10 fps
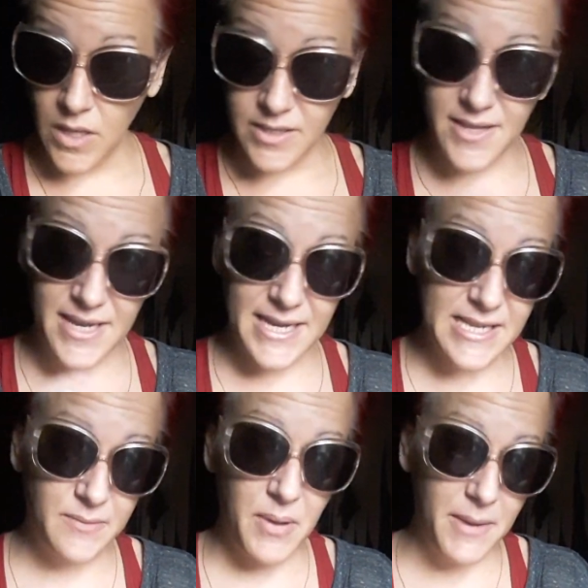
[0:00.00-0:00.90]
Do
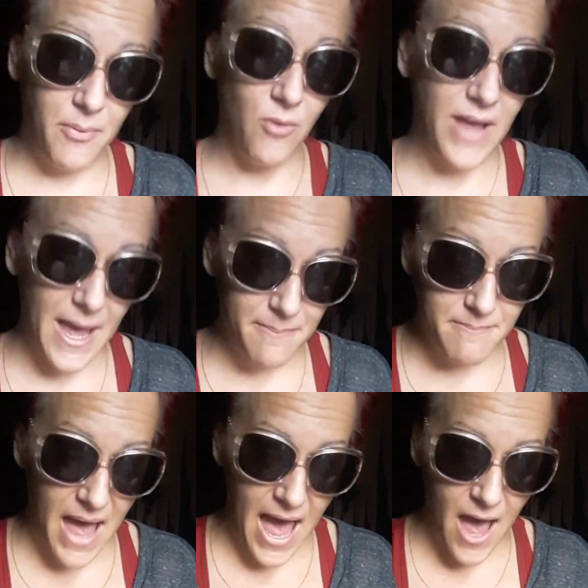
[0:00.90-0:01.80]
these people get
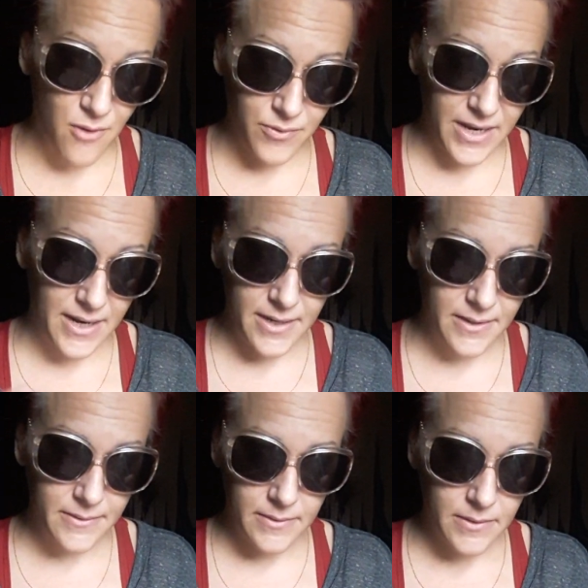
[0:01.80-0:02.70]

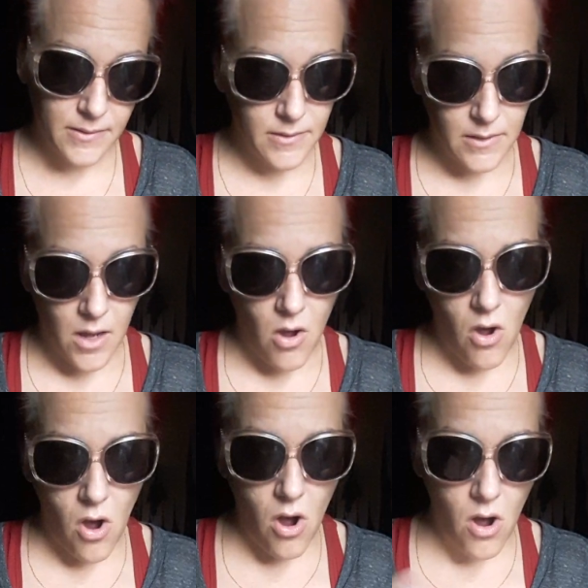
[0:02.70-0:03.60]
married?
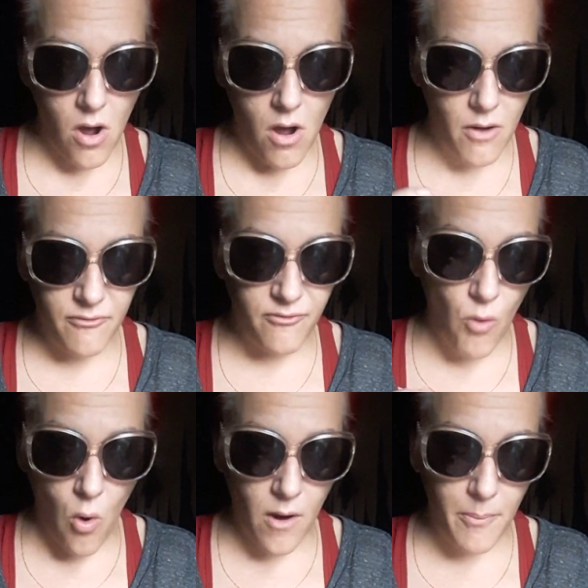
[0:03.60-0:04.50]
Oh,
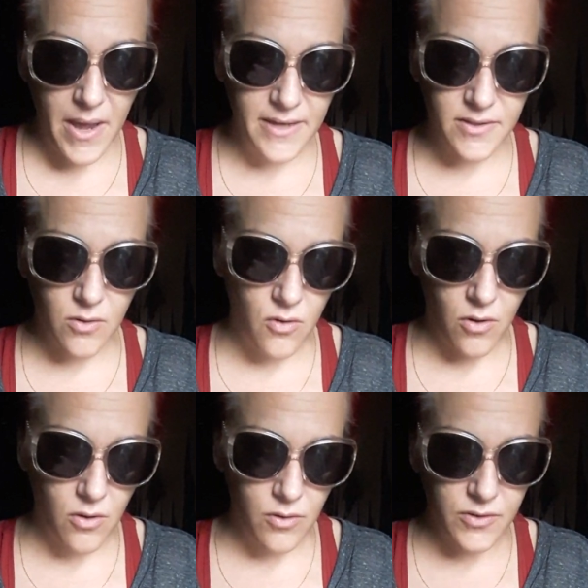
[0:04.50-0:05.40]
4 of
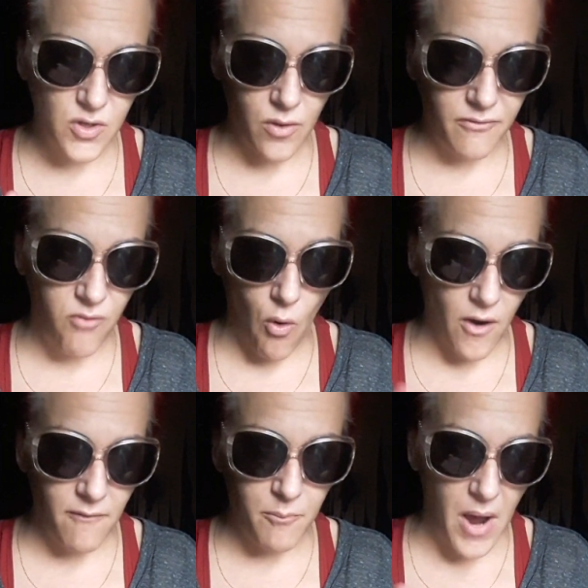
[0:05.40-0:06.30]
Pentacles. So the
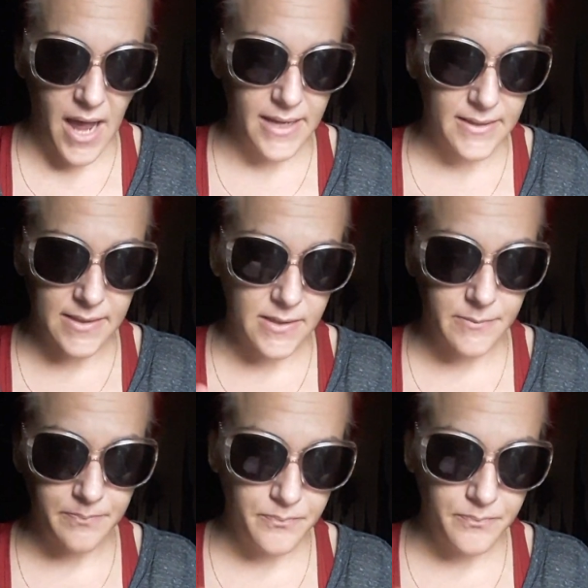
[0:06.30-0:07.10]
4 of Buds.